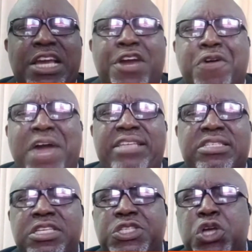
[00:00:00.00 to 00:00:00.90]
in
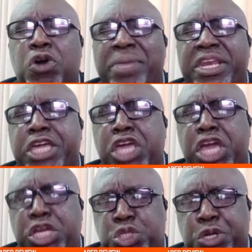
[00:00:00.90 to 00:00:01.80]
crisis
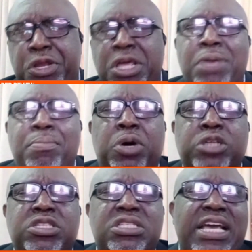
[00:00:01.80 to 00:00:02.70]
communication,
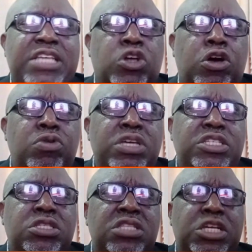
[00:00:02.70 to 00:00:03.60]
but there
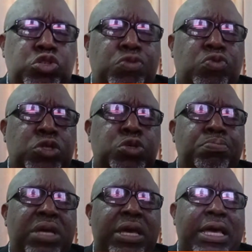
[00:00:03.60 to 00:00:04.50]
should
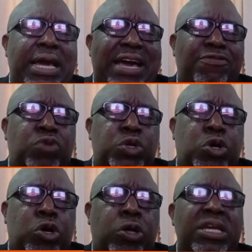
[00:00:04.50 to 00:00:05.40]
have
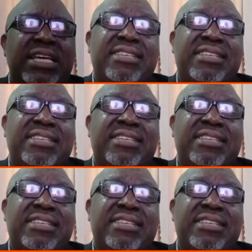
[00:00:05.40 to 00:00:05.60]
what we call